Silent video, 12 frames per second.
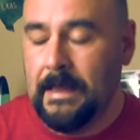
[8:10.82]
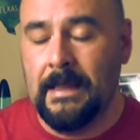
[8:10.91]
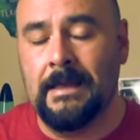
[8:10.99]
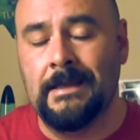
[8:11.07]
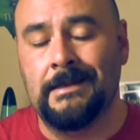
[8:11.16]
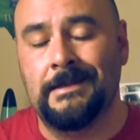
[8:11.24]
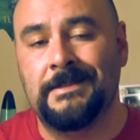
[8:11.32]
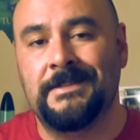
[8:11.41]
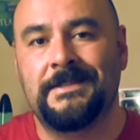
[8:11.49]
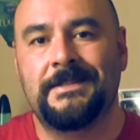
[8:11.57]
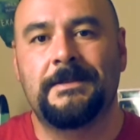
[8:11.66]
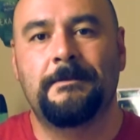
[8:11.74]

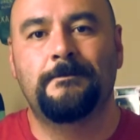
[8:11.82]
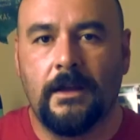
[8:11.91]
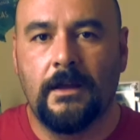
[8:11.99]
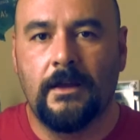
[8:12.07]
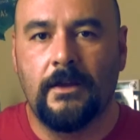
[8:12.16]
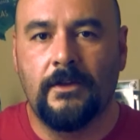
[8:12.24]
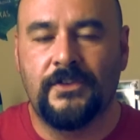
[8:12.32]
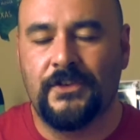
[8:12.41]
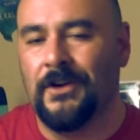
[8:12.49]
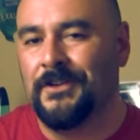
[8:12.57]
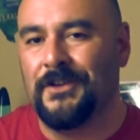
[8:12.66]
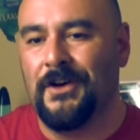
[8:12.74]
is
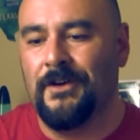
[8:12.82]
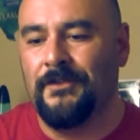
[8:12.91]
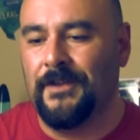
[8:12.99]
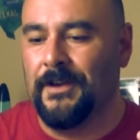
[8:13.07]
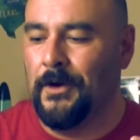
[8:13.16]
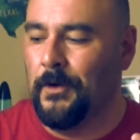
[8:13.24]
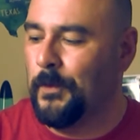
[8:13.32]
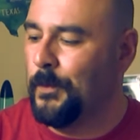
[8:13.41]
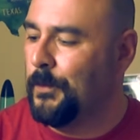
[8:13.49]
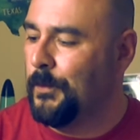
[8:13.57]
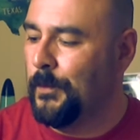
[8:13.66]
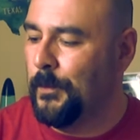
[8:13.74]
starts off, you
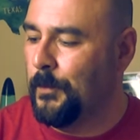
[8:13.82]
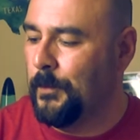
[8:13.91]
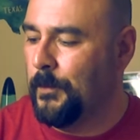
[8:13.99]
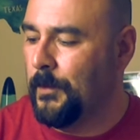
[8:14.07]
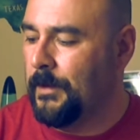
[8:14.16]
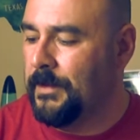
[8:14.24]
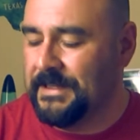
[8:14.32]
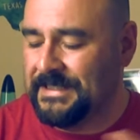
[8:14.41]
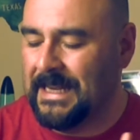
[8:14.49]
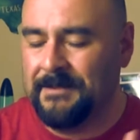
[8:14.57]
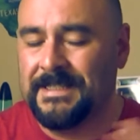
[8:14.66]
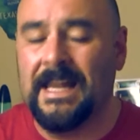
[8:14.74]
know, the
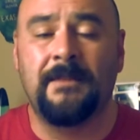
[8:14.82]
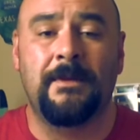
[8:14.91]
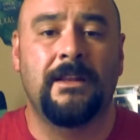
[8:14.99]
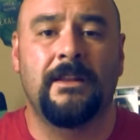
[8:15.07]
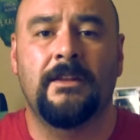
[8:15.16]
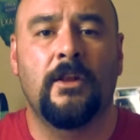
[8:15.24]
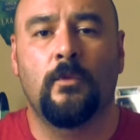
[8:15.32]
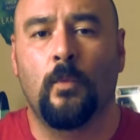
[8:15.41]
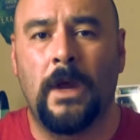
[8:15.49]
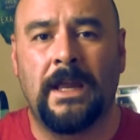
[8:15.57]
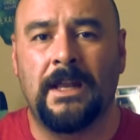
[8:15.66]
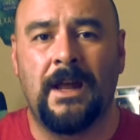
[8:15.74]
same sentiment.
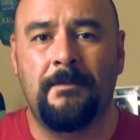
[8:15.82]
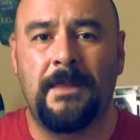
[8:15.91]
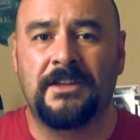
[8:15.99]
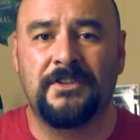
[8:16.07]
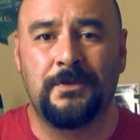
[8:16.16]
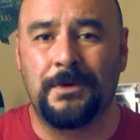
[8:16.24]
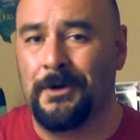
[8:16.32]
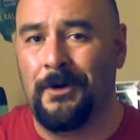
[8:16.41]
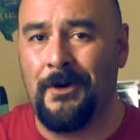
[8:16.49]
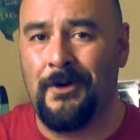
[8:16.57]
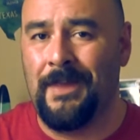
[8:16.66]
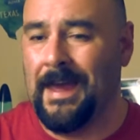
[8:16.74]
Waking up next to a
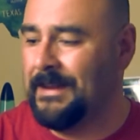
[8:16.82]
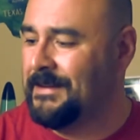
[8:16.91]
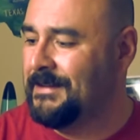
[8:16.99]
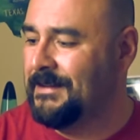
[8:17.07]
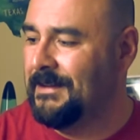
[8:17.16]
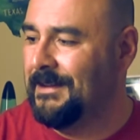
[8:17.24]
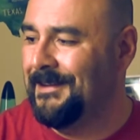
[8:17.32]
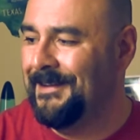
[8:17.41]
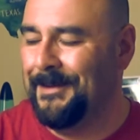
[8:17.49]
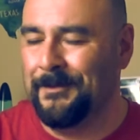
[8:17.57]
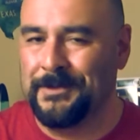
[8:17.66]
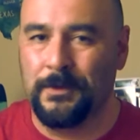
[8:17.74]
girl that
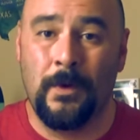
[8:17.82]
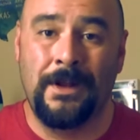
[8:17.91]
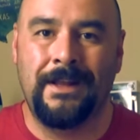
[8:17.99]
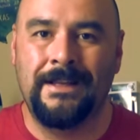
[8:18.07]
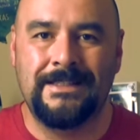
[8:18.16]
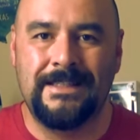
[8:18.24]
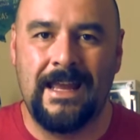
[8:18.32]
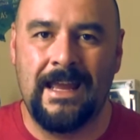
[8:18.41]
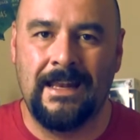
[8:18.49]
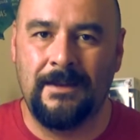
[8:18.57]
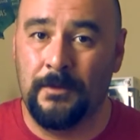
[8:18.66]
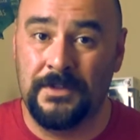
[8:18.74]
it was a one night
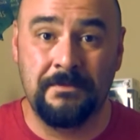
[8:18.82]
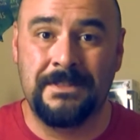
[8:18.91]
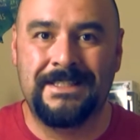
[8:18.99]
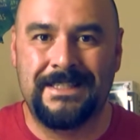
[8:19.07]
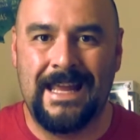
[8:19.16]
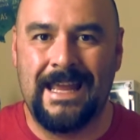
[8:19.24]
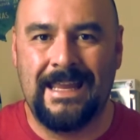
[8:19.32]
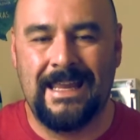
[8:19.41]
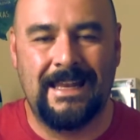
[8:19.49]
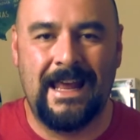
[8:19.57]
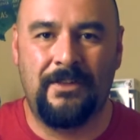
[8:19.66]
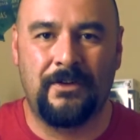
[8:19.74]
stand, it was a mistake,
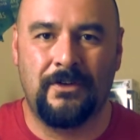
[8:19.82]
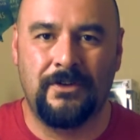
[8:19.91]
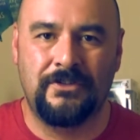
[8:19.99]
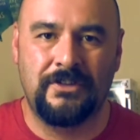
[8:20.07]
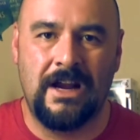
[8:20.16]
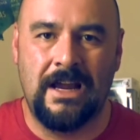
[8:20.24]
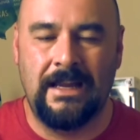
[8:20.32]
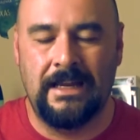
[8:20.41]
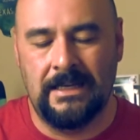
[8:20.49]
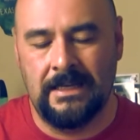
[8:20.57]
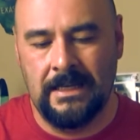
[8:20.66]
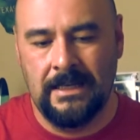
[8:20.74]
and now they're gonna try
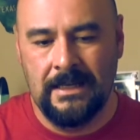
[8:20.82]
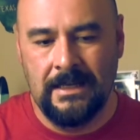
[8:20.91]
and